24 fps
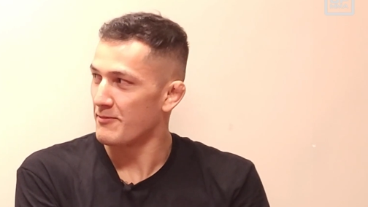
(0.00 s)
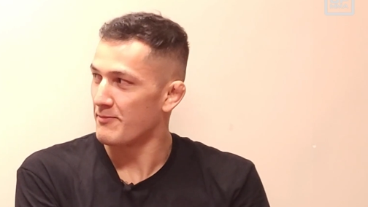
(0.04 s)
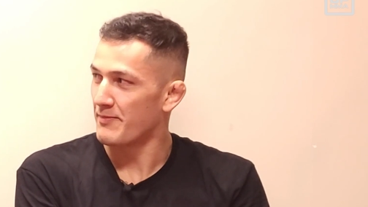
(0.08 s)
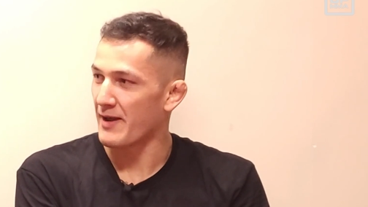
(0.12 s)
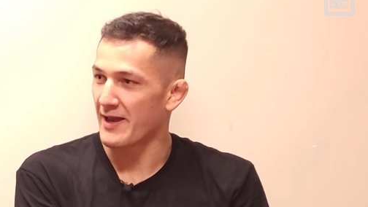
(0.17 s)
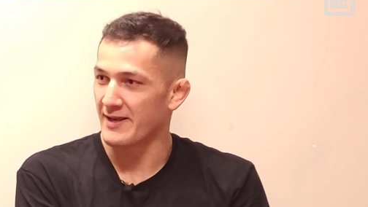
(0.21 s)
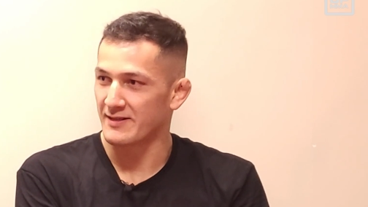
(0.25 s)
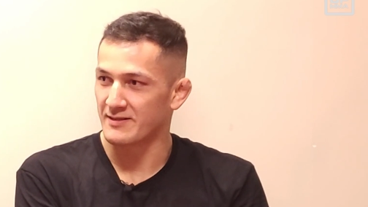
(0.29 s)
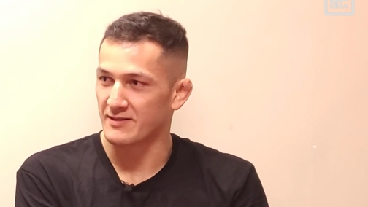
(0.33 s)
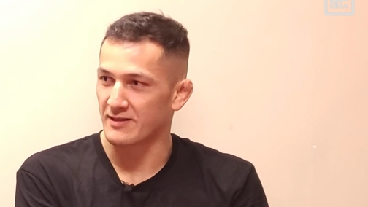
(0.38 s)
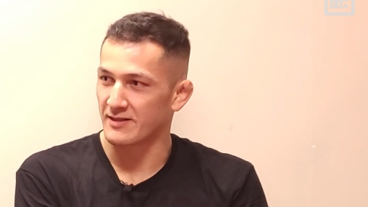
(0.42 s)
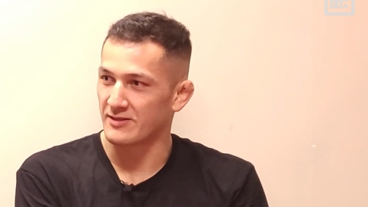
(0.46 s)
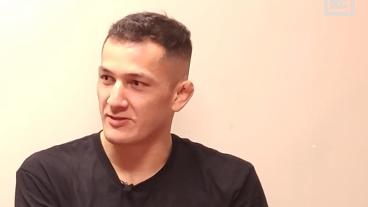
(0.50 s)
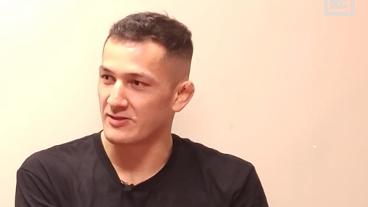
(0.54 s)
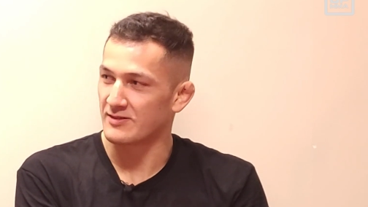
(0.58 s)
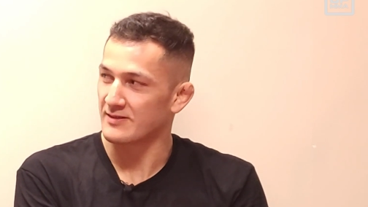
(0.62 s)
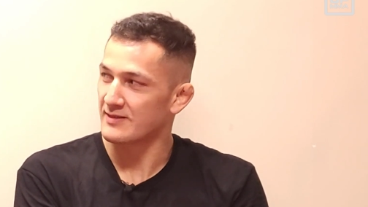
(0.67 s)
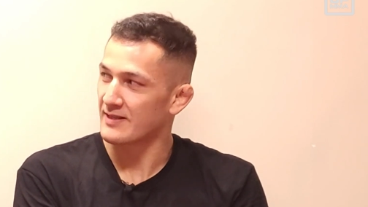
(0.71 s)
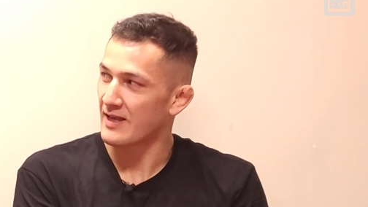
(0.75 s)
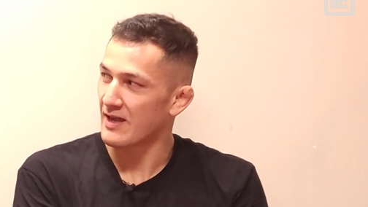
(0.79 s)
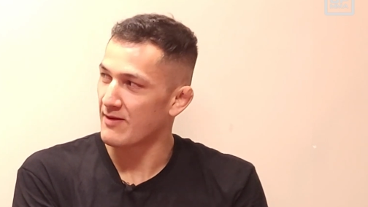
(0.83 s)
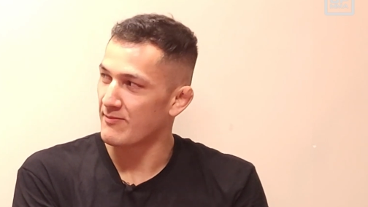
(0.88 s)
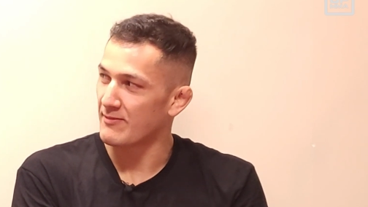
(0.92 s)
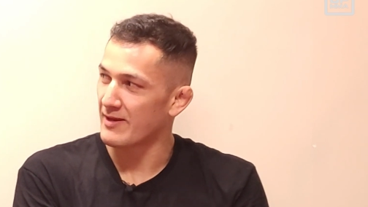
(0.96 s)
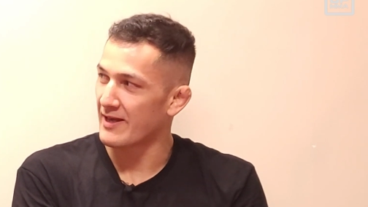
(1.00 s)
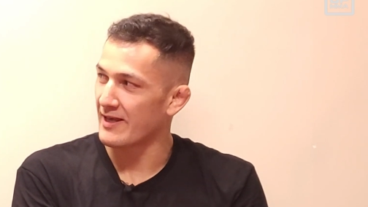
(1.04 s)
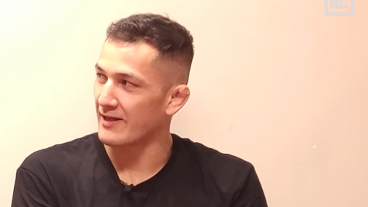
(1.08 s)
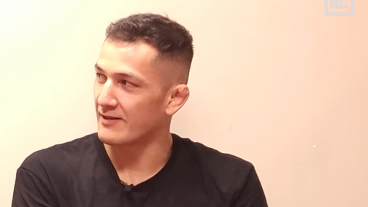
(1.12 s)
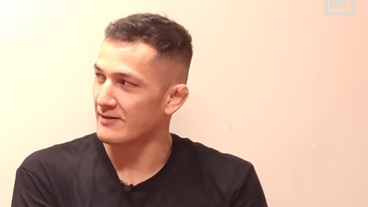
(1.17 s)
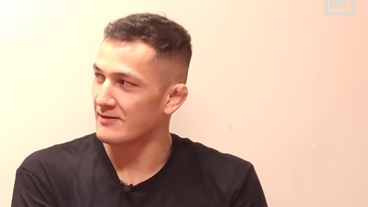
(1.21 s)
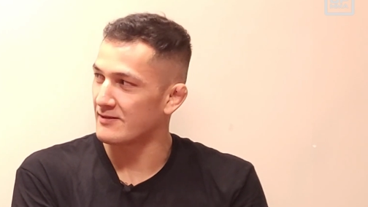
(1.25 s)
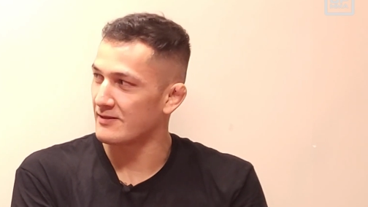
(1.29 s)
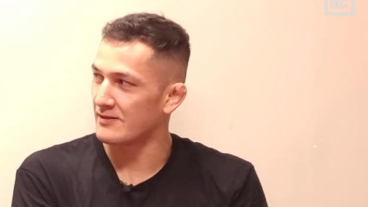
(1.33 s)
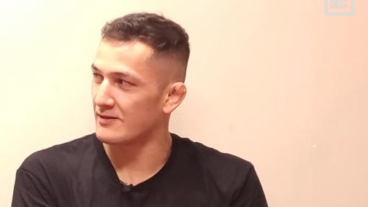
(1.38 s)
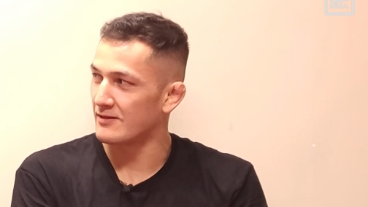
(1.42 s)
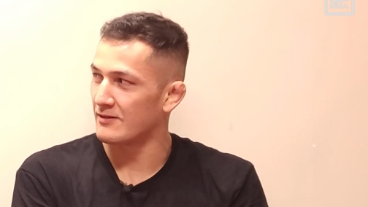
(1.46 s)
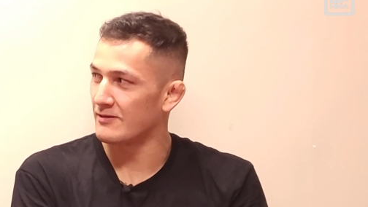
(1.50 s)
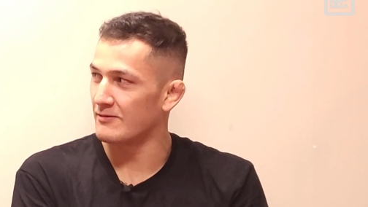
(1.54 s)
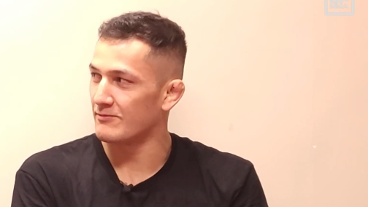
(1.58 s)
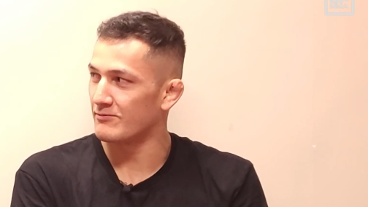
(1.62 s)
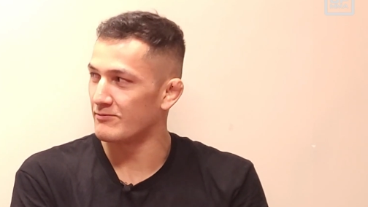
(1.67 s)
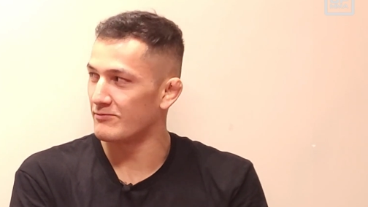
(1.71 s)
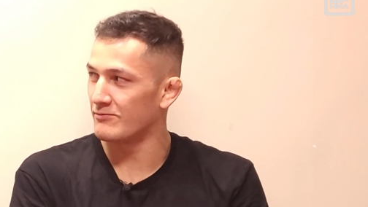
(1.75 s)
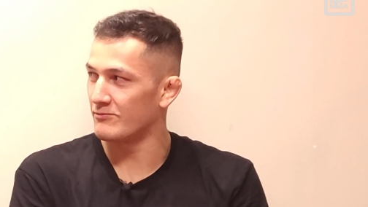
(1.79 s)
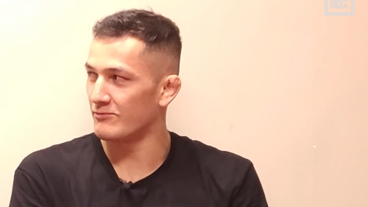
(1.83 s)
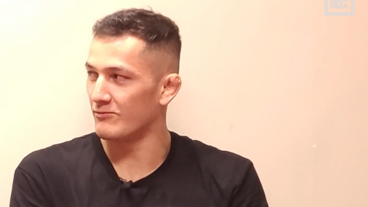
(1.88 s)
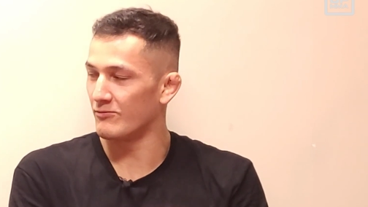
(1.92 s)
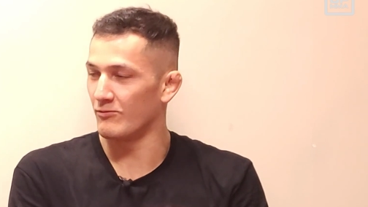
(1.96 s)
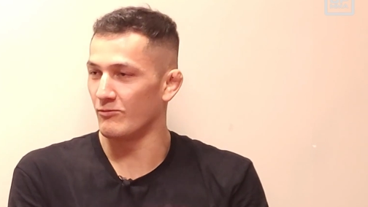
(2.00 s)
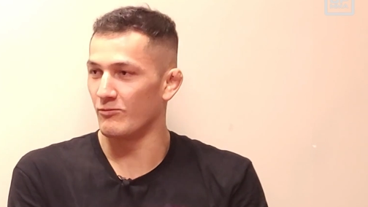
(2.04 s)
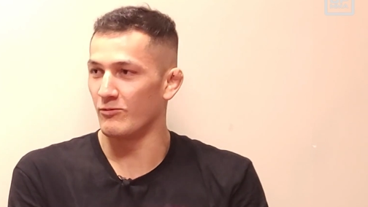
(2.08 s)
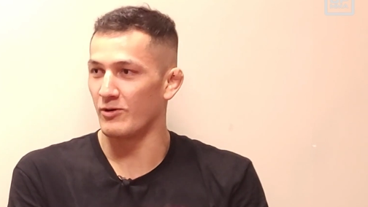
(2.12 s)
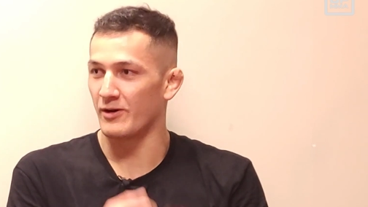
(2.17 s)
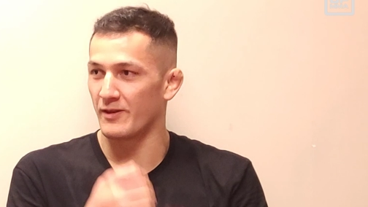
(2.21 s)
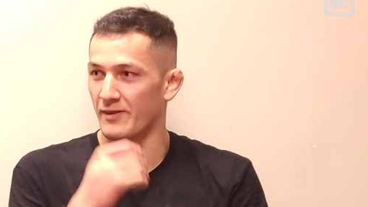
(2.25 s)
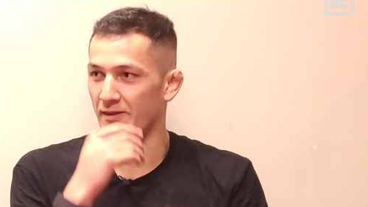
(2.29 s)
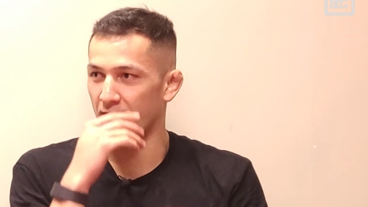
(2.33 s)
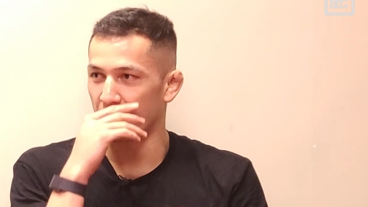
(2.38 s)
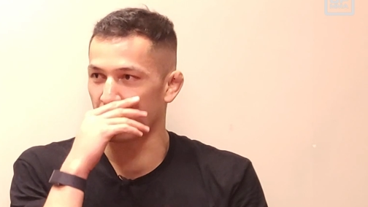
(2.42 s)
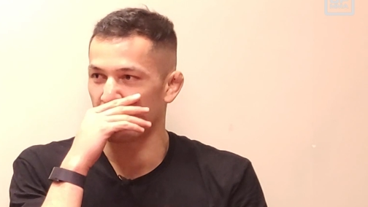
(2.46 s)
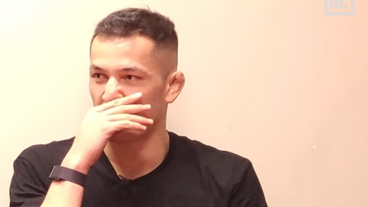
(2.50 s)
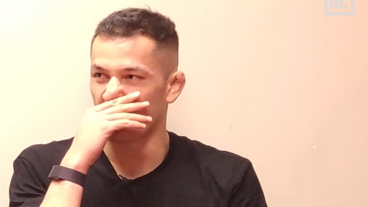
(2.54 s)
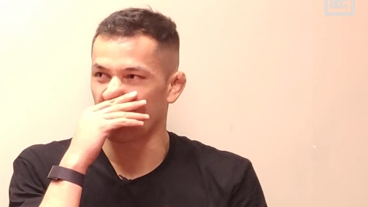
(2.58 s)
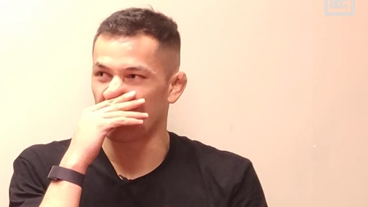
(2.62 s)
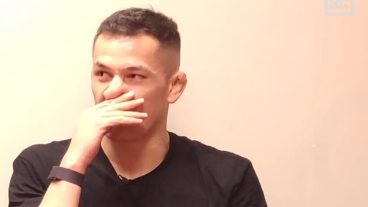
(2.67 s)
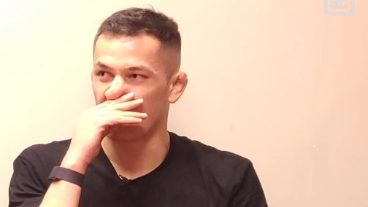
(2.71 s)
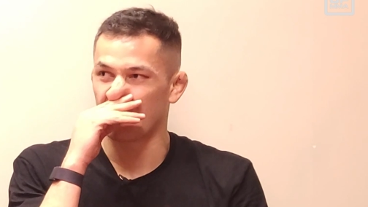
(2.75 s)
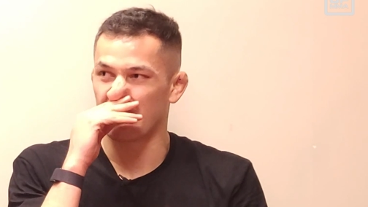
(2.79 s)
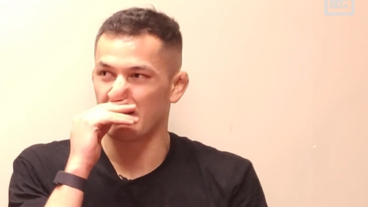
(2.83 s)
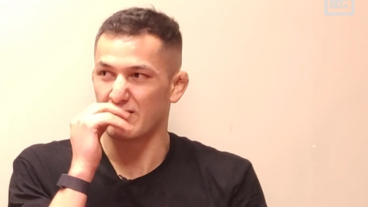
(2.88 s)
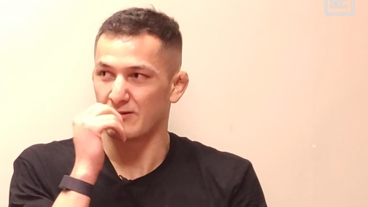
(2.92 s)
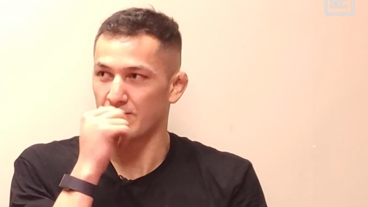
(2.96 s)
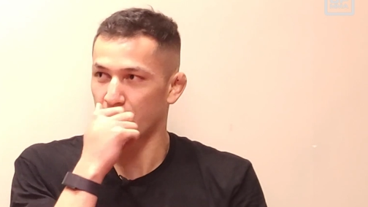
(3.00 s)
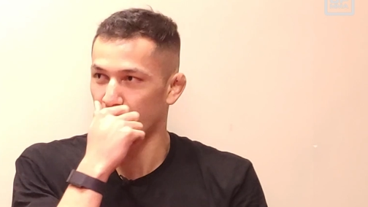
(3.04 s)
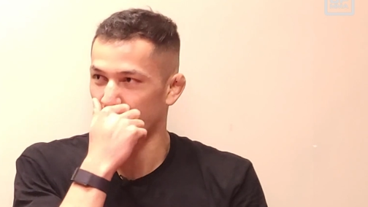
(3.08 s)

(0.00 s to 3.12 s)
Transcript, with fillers: basically just came down to what the